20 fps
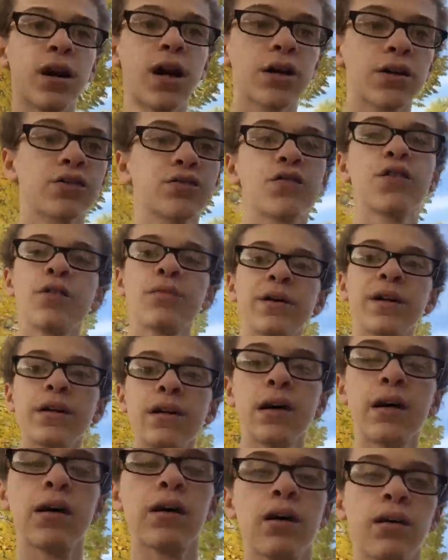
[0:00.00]
was filming,
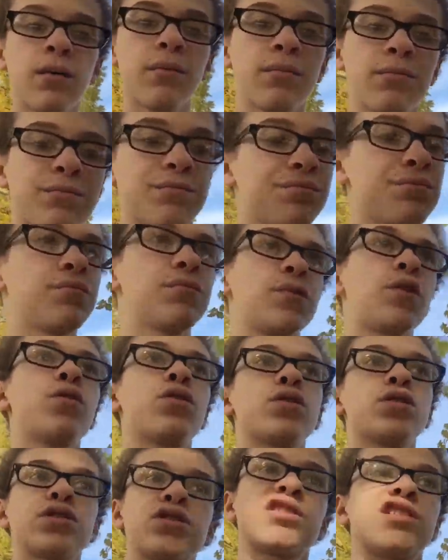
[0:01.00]

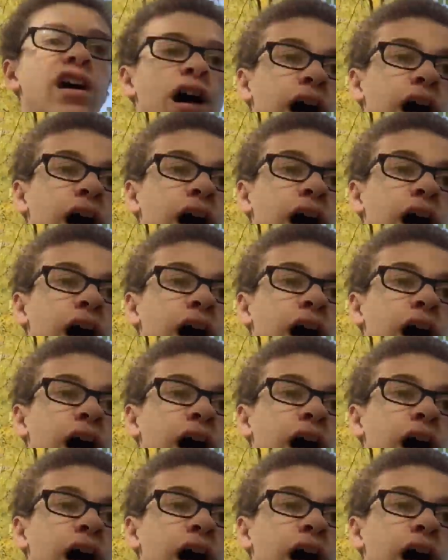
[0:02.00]
we're just